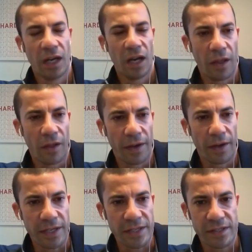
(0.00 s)
I
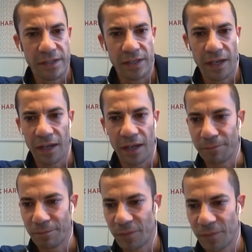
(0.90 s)
guess
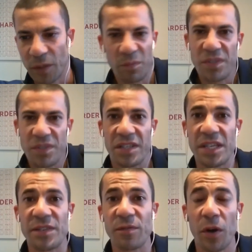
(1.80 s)
a
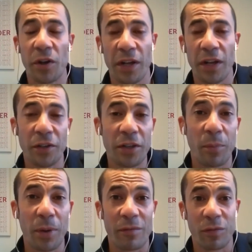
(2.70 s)
successful online learning
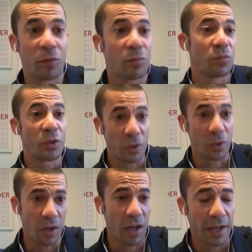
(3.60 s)
platform could
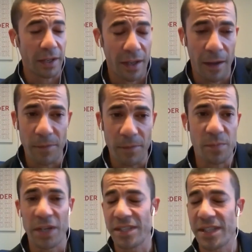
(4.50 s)
look like, there's
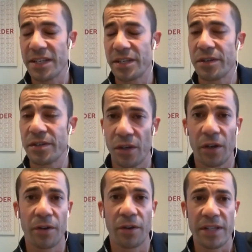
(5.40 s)

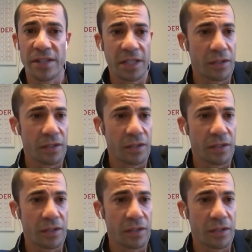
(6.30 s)
mystudyseries.co.nz.